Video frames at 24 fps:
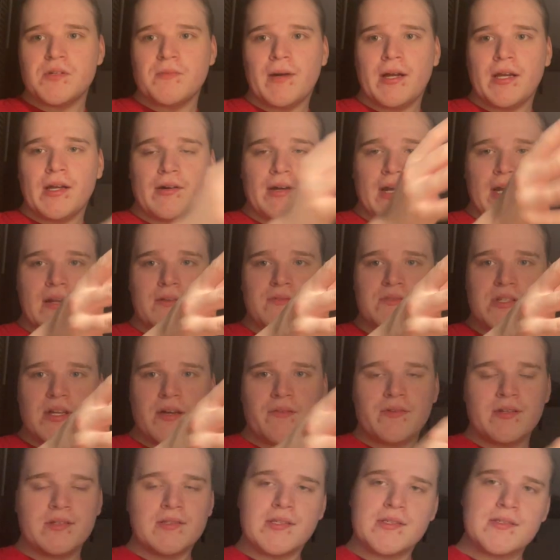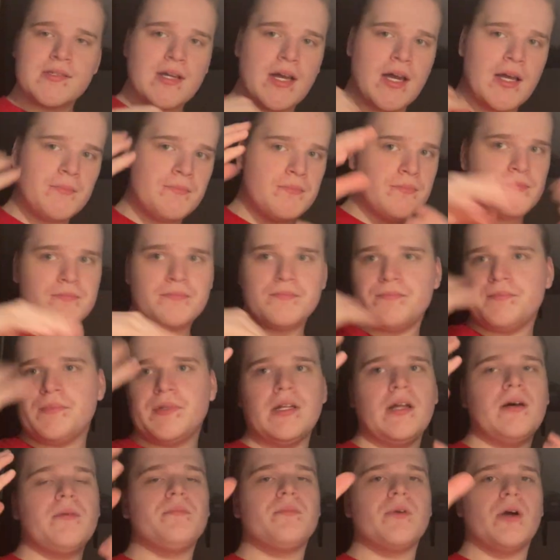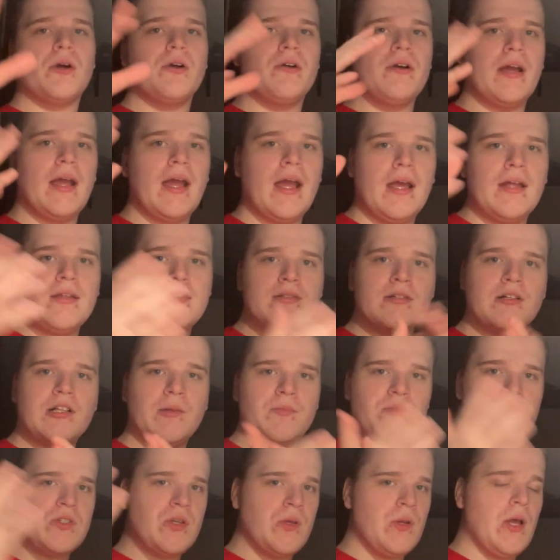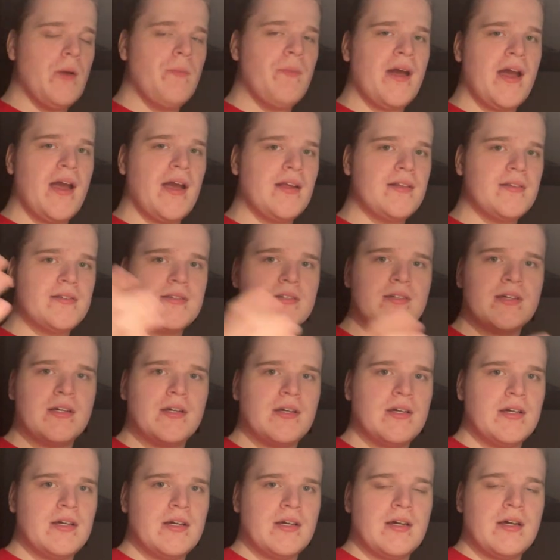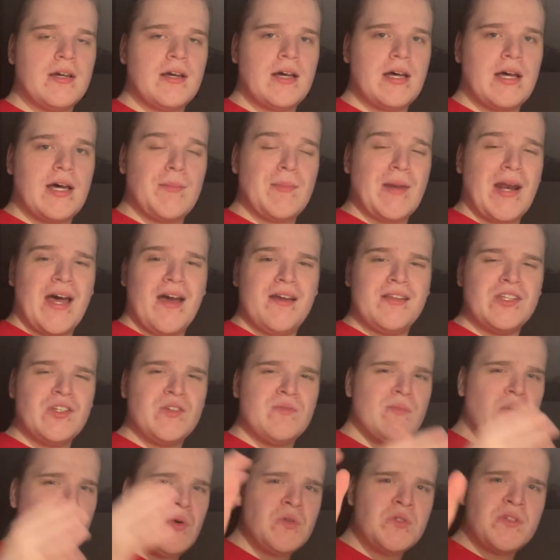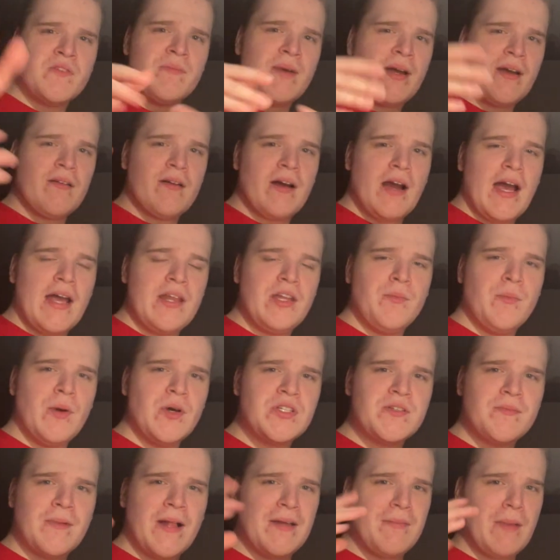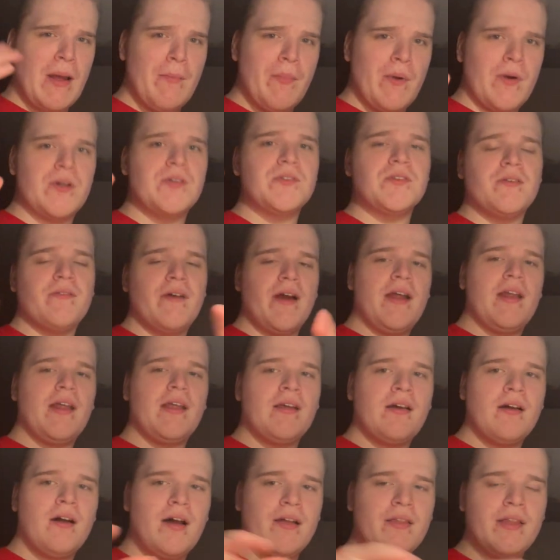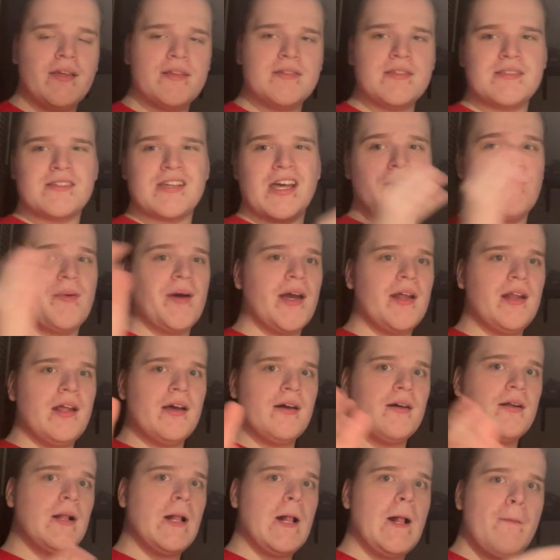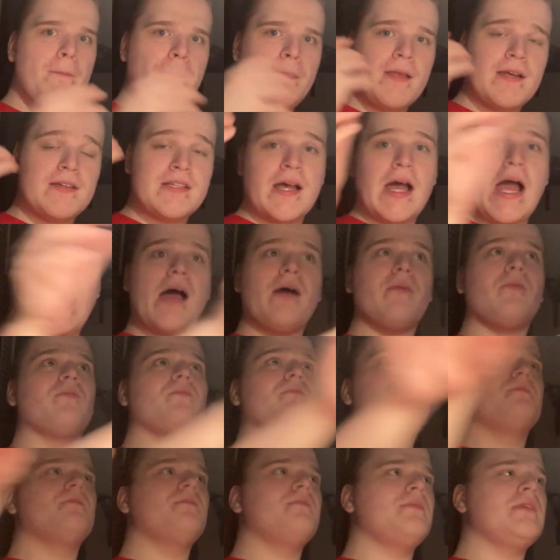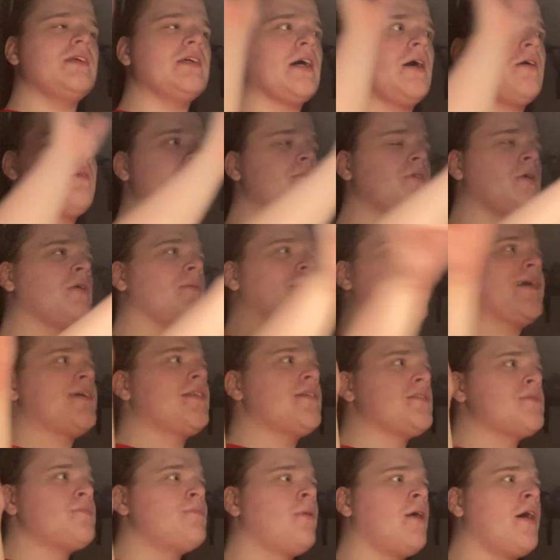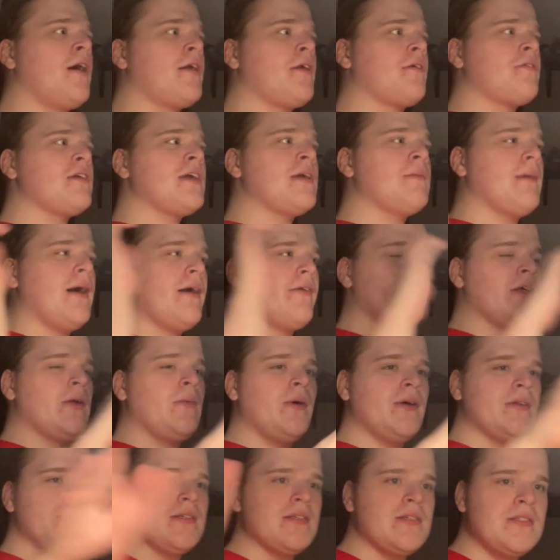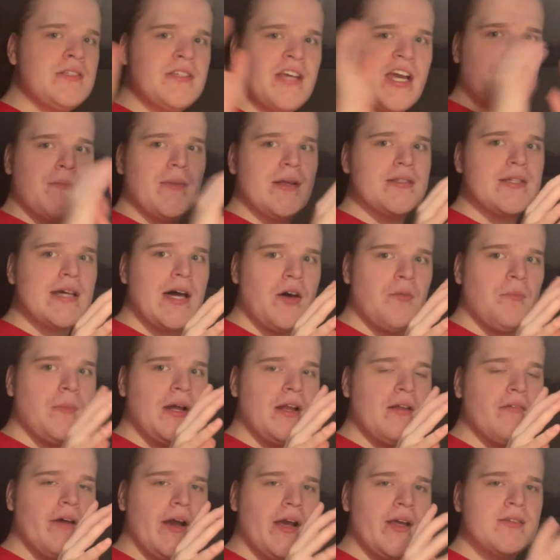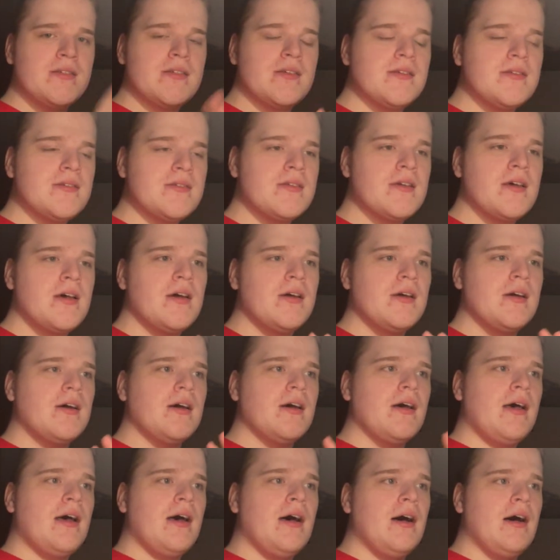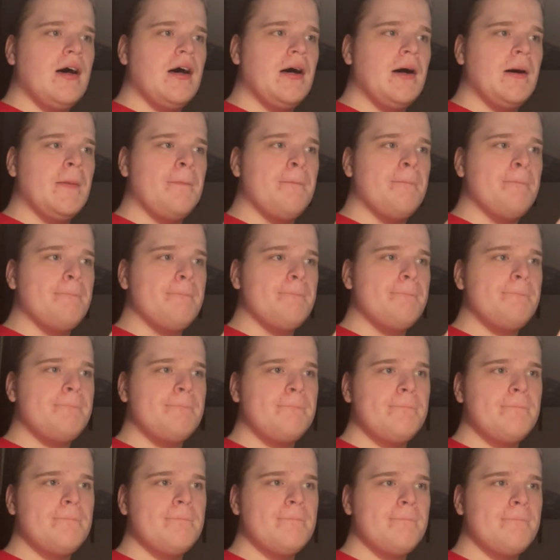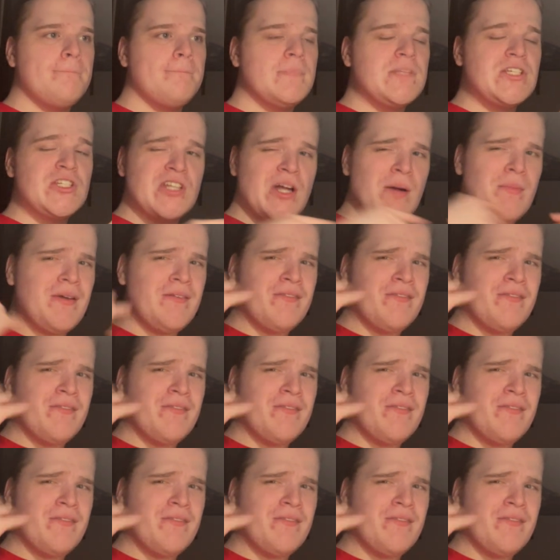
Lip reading: my creative stuff because it's got Procreate, Clip Studio Paint, and I do most of my like my personal writing on this. It's kind of my idea because I going back to this broader theme, I really wanted to segment out my devices, just help me